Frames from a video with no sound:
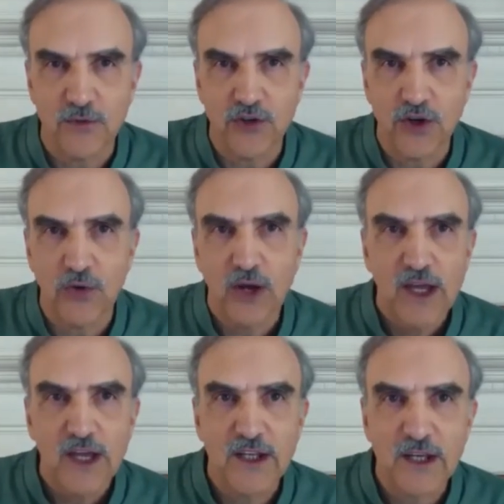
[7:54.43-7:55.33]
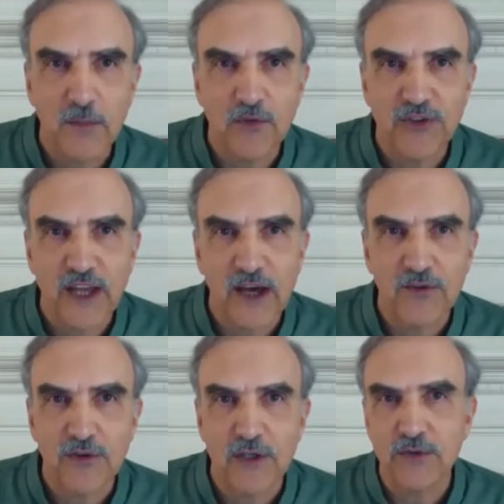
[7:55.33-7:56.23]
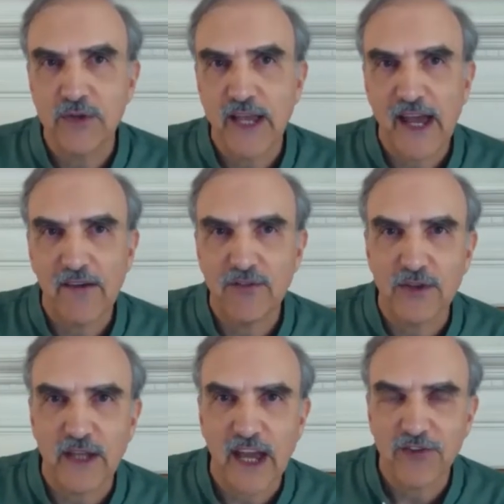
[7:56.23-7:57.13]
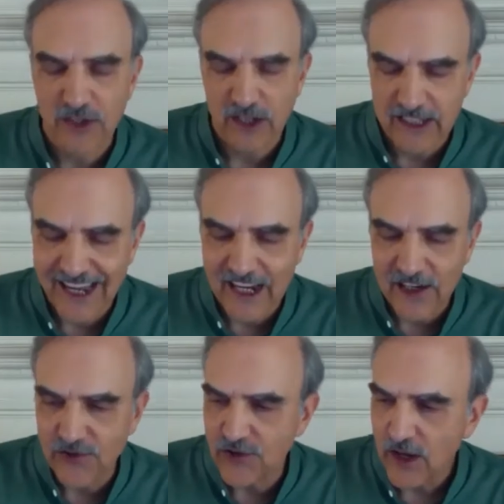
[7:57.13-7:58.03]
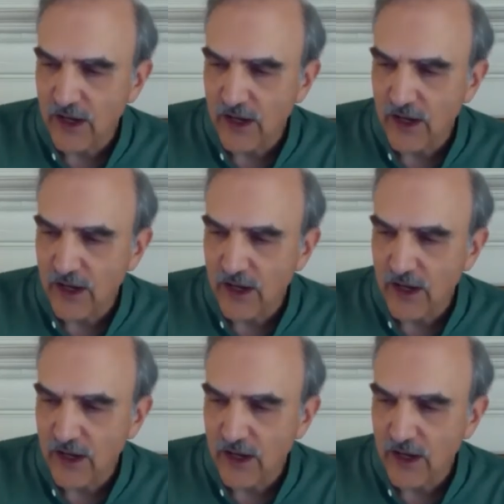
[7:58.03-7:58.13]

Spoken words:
So it comes down to, you don't have to actually engage